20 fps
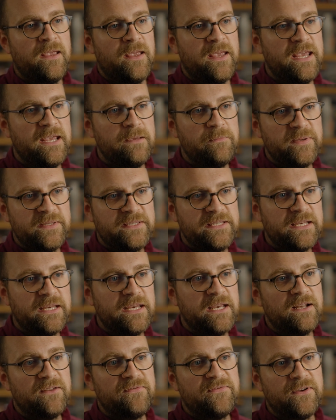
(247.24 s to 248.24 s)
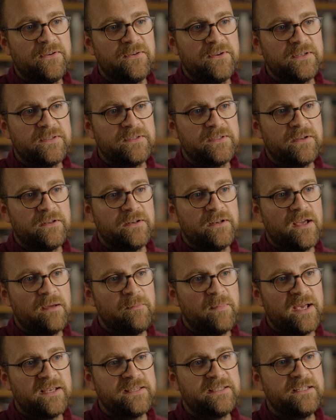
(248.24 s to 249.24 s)
He in particular focused on a
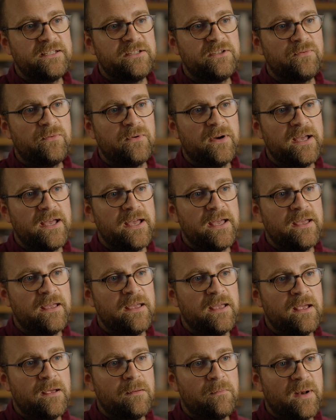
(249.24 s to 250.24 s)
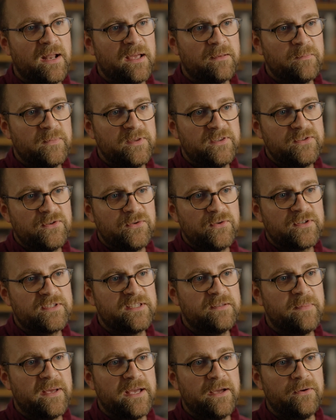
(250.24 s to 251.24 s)
passage where Blackman talks
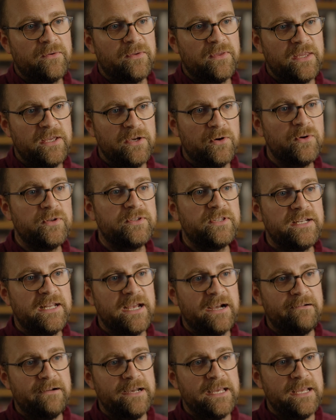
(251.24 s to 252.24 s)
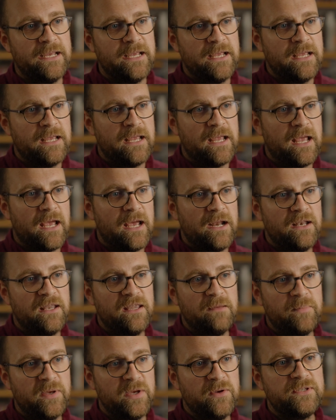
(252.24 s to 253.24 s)
about the ordinary and
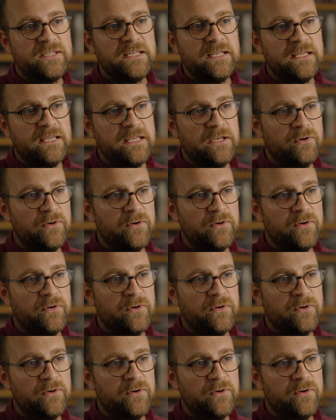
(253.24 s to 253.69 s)
the beauty in the